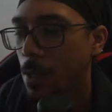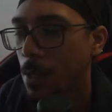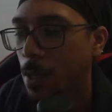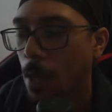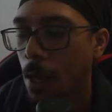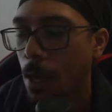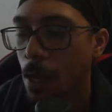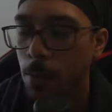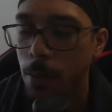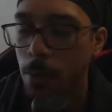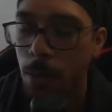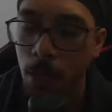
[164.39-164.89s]

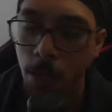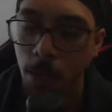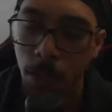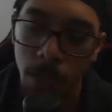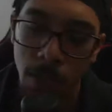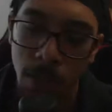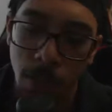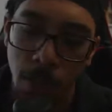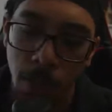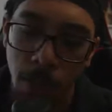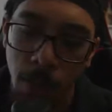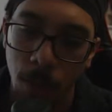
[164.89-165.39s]
But
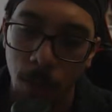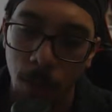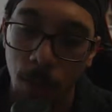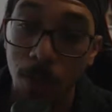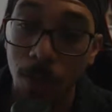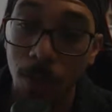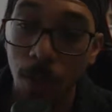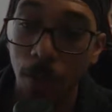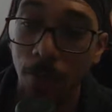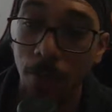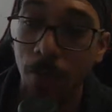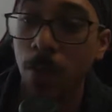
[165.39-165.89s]
anyways, anybody who's
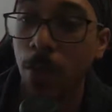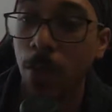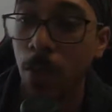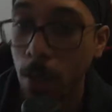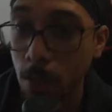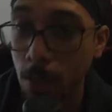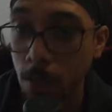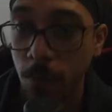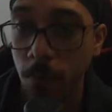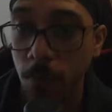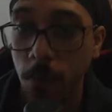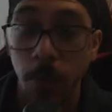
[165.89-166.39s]
never been
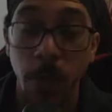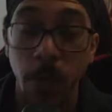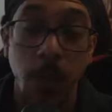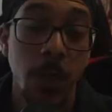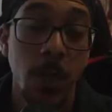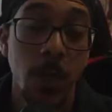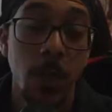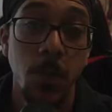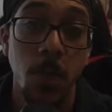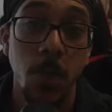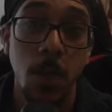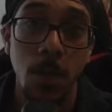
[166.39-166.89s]
here before, maybe
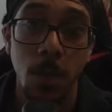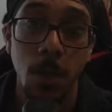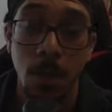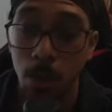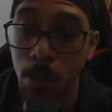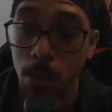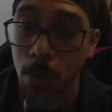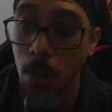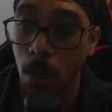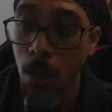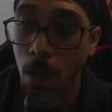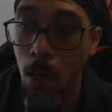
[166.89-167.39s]
Mark.
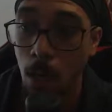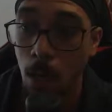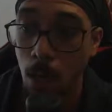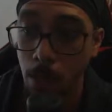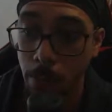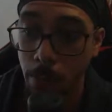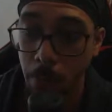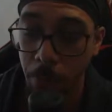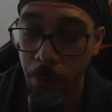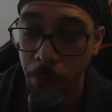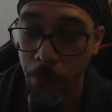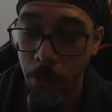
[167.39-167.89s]

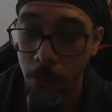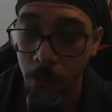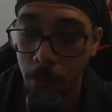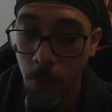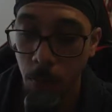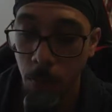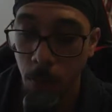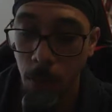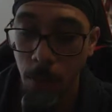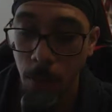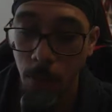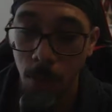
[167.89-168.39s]
Every once in a
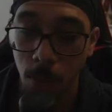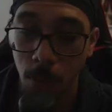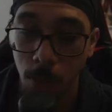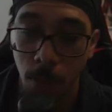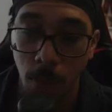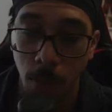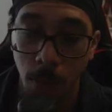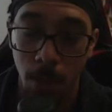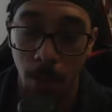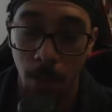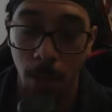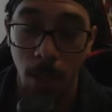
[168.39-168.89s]
while, I jump
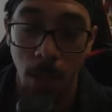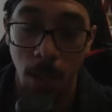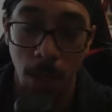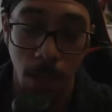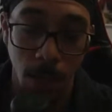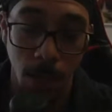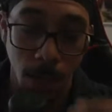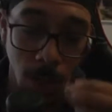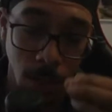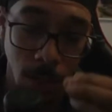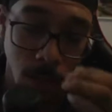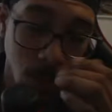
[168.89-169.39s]

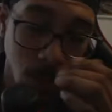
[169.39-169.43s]
online and